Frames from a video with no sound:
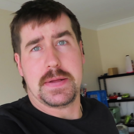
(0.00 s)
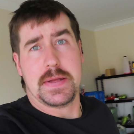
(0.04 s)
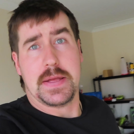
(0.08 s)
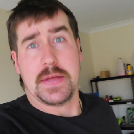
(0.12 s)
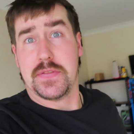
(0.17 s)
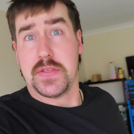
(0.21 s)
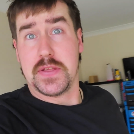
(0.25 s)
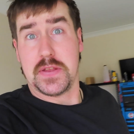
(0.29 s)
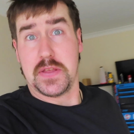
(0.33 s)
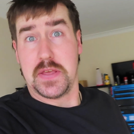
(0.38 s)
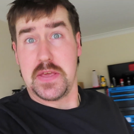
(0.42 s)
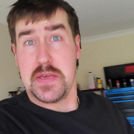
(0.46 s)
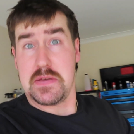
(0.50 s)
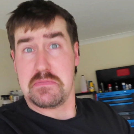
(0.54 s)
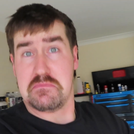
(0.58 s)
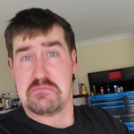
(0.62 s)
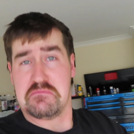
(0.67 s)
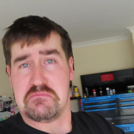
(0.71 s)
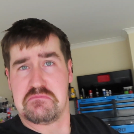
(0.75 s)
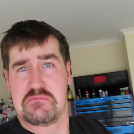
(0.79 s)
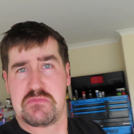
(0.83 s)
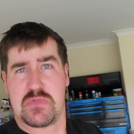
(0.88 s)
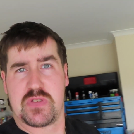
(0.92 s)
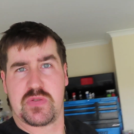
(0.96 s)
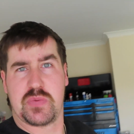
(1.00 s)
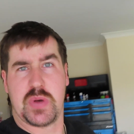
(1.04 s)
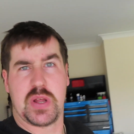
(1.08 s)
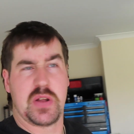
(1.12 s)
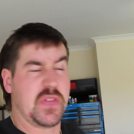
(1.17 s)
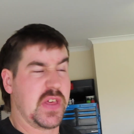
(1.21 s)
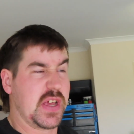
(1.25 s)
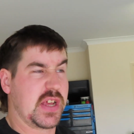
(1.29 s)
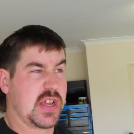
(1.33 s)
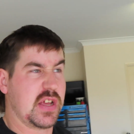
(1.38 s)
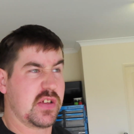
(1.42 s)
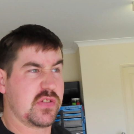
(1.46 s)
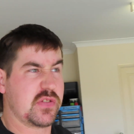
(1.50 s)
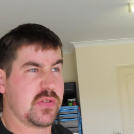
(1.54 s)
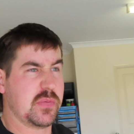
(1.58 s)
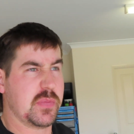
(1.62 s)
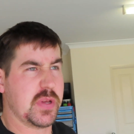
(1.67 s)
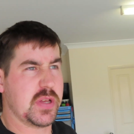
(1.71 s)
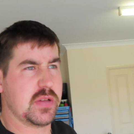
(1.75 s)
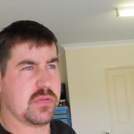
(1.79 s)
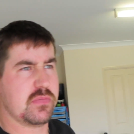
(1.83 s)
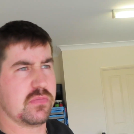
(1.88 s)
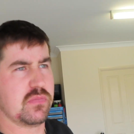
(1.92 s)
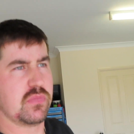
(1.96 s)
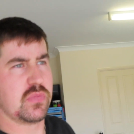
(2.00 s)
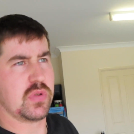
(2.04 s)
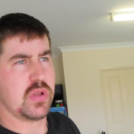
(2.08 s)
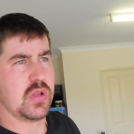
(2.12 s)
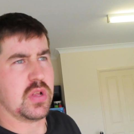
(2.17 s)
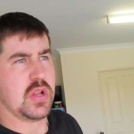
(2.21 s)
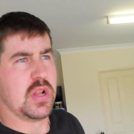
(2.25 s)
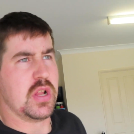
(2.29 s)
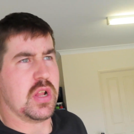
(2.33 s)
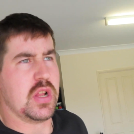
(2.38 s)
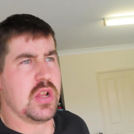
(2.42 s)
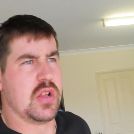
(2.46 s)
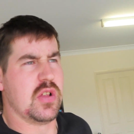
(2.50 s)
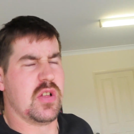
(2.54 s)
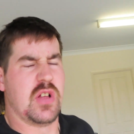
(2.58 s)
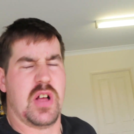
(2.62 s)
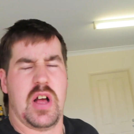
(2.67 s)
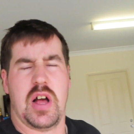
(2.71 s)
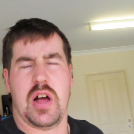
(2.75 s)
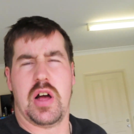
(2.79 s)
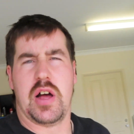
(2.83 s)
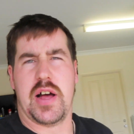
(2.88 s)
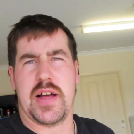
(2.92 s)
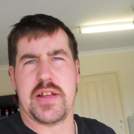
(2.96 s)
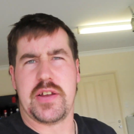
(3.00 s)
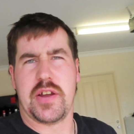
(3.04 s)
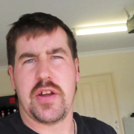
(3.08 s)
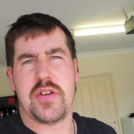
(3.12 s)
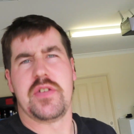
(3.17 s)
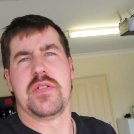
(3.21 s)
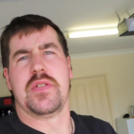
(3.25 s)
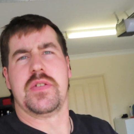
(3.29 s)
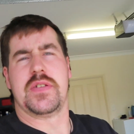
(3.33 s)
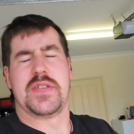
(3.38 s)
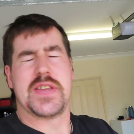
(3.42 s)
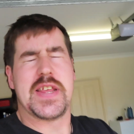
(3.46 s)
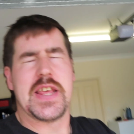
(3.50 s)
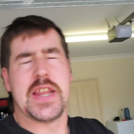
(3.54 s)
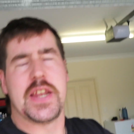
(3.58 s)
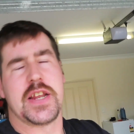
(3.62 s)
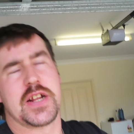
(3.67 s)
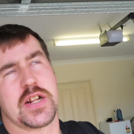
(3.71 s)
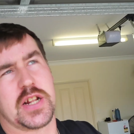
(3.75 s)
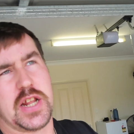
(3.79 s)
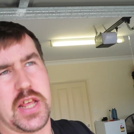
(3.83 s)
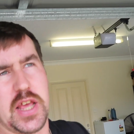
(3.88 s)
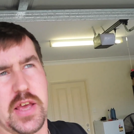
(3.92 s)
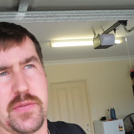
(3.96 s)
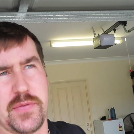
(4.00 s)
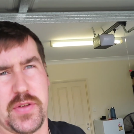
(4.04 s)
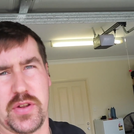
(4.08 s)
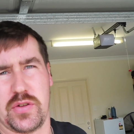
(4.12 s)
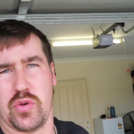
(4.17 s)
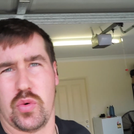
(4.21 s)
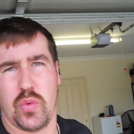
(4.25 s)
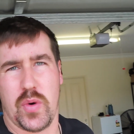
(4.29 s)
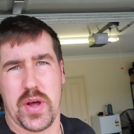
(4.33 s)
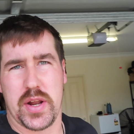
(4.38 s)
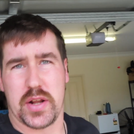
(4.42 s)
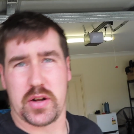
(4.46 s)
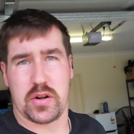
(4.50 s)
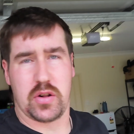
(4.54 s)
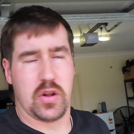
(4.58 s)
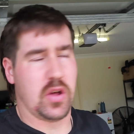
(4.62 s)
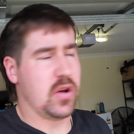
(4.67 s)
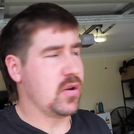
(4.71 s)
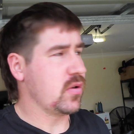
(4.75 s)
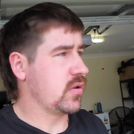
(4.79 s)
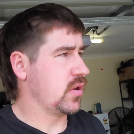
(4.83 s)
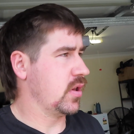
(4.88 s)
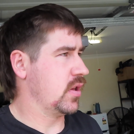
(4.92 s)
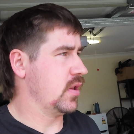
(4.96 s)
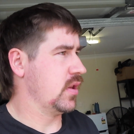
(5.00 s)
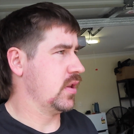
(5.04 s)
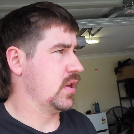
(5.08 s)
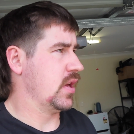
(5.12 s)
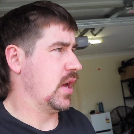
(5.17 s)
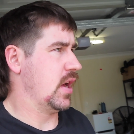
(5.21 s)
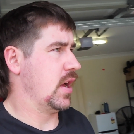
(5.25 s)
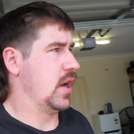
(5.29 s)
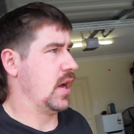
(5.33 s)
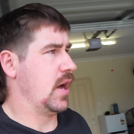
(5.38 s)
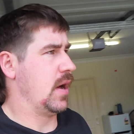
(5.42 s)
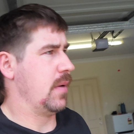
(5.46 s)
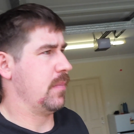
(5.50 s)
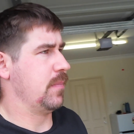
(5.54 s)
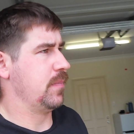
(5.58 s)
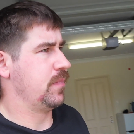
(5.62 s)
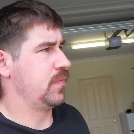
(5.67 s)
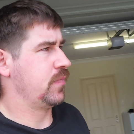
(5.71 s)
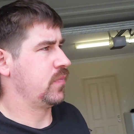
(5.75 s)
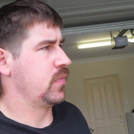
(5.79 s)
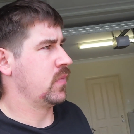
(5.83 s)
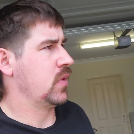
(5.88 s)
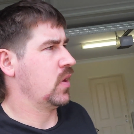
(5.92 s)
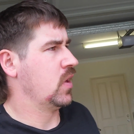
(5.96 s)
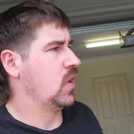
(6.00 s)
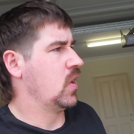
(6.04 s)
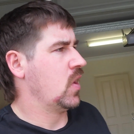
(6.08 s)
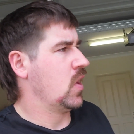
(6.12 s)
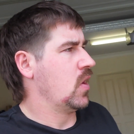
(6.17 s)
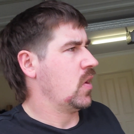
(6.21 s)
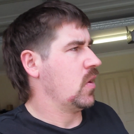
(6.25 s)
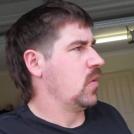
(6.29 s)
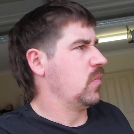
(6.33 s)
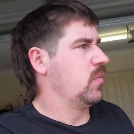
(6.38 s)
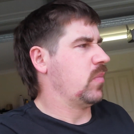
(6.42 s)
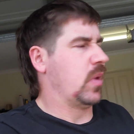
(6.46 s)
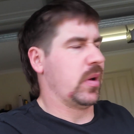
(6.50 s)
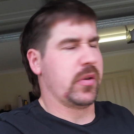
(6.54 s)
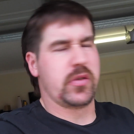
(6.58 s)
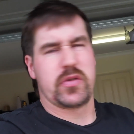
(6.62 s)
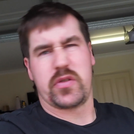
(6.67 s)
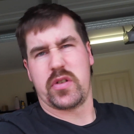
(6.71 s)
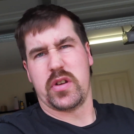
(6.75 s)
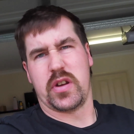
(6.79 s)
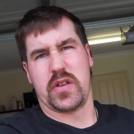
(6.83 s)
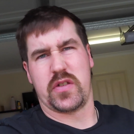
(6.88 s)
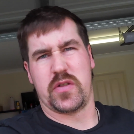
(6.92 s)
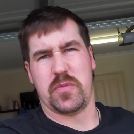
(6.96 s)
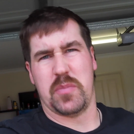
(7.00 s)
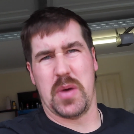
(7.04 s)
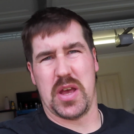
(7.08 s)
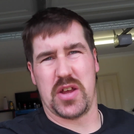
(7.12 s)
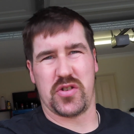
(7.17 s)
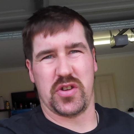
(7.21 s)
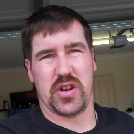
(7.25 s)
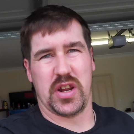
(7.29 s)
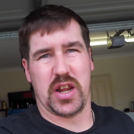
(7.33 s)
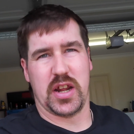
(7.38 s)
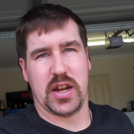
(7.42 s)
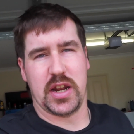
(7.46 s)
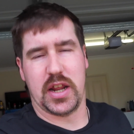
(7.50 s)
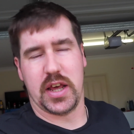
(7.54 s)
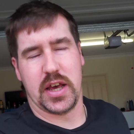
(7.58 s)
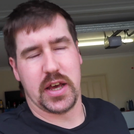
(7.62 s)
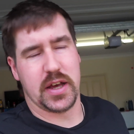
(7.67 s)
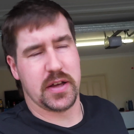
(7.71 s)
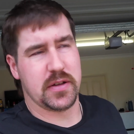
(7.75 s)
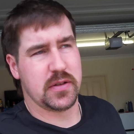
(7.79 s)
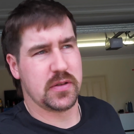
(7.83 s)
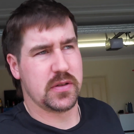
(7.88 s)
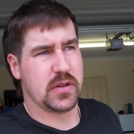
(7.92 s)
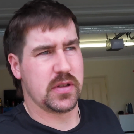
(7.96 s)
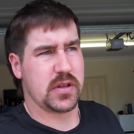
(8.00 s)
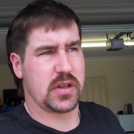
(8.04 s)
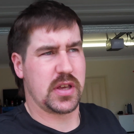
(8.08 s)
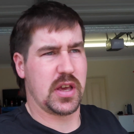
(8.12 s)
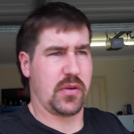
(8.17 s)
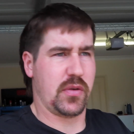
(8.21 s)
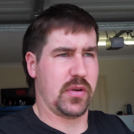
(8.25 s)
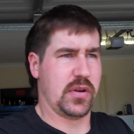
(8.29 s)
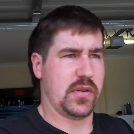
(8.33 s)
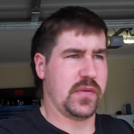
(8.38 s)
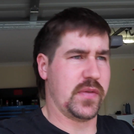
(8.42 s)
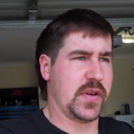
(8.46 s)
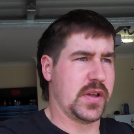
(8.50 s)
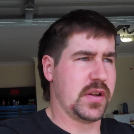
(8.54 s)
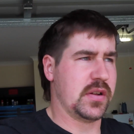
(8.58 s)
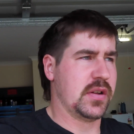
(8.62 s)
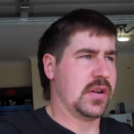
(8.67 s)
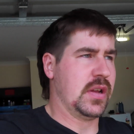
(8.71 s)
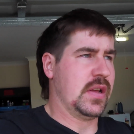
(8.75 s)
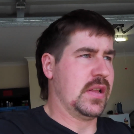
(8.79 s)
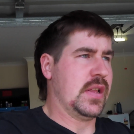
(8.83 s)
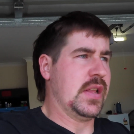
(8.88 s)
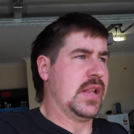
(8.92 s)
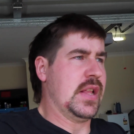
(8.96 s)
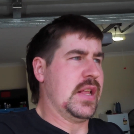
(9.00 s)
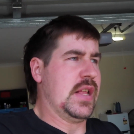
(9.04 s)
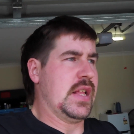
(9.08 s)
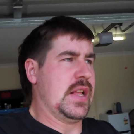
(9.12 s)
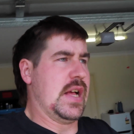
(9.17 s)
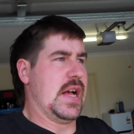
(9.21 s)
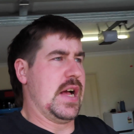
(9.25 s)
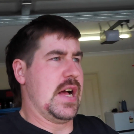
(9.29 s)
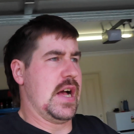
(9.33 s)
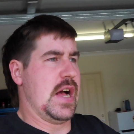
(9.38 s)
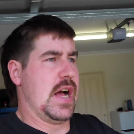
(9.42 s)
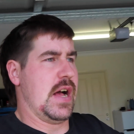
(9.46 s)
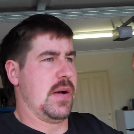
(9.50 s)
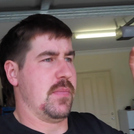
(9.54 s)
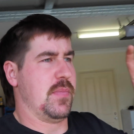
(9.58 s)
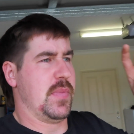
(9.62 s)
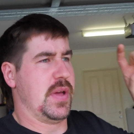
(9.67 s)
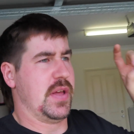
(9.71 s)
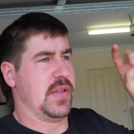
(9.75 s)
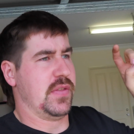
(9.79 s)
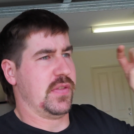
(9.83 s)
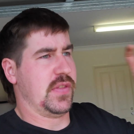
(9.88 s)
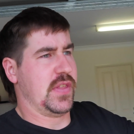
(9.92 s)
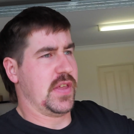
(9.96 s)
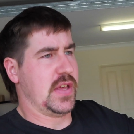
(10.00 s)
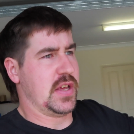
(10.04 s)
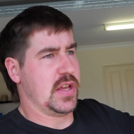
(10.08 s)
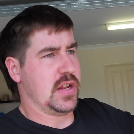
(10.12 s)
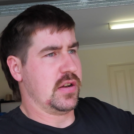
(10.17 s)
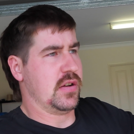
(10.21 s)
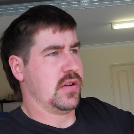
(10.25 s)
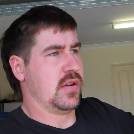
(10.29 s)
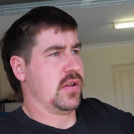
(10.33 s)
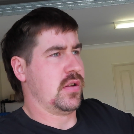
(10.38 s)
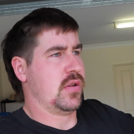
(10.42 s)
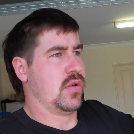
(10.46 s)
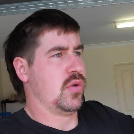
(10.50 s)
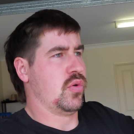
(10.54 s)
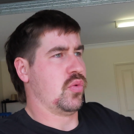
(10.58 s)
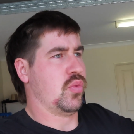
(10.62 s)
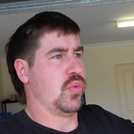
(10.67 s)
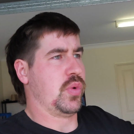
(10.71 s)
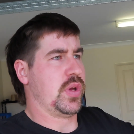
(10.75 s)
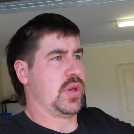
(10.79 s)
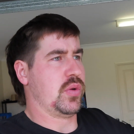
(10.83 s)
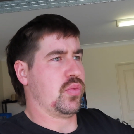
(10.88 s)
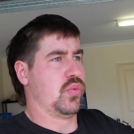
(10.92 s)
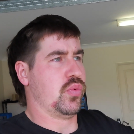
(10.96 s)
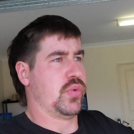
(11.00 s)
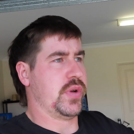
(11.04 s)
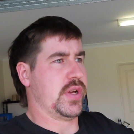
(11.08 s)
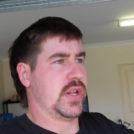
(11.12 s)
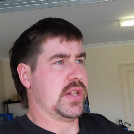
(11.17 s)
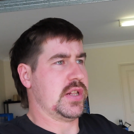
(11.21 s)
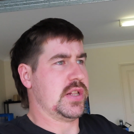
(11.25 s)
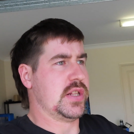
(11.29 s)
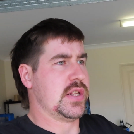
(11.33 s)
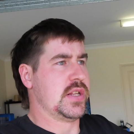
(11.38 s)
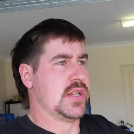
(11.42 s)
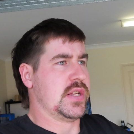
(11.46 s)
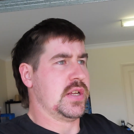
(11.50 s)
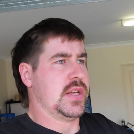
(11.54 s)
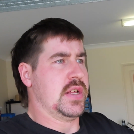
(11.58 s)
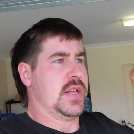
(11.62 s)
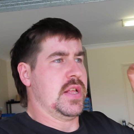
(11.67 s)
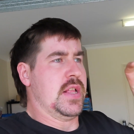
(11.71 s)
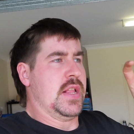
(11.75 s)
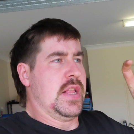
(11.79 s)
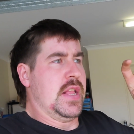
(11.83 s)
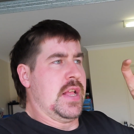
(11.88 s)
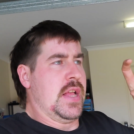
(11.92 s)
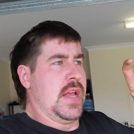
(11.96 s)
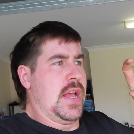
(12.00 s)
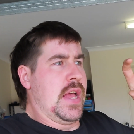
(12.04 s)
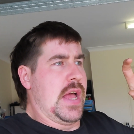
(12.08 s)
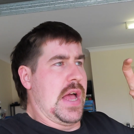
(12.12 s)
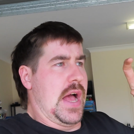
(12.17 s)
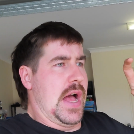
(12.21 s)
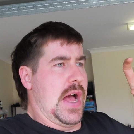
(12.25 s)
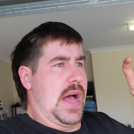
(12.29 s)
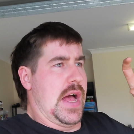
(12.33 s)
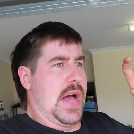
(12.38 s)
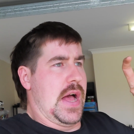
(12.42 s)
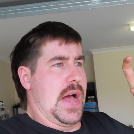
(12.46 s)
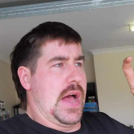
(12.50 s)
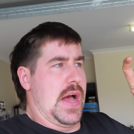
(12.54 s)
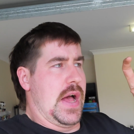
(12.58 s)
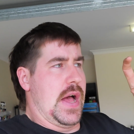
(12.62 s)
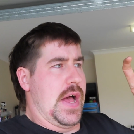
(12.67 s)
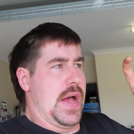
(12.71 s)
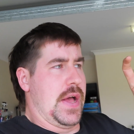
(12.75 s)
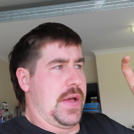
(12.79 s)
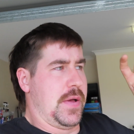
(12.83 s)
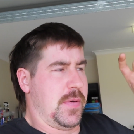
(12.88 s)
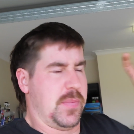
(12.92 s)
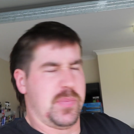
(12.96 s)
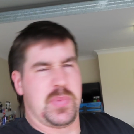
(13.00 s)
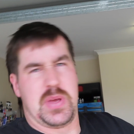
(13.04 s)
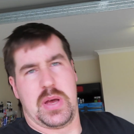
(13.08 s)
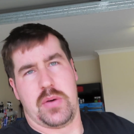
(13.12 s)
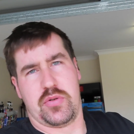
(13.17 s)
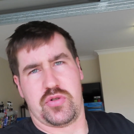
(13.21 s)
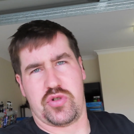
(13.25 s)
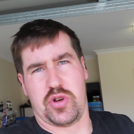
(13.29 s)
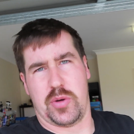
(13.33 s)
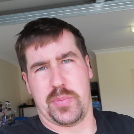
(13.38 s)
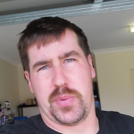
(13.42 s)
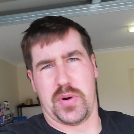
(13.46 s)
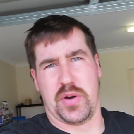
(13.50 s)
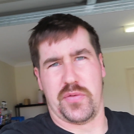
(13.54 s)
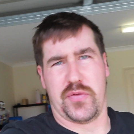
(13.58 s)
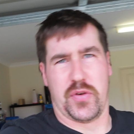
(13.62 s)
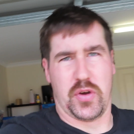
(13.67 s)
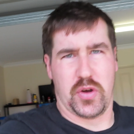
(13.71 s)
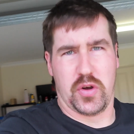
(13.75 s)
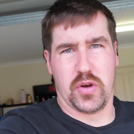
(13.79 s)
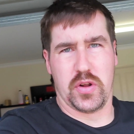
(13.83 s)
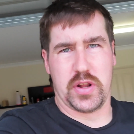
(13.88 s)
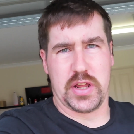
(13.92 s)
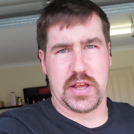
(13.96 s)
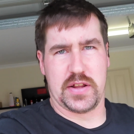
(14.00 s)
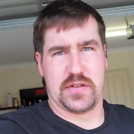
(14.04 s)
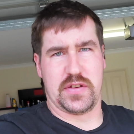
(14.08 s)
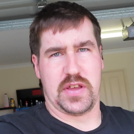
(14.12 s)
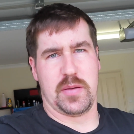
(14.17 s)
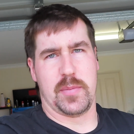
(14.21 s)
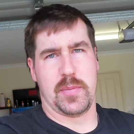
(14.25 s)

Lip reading: And then yeah, just wait on that customer. I don't technically have it until 1 o'clock. I'm just going to smash it out now, get rid of it, and then we will be able to drop it off earlier to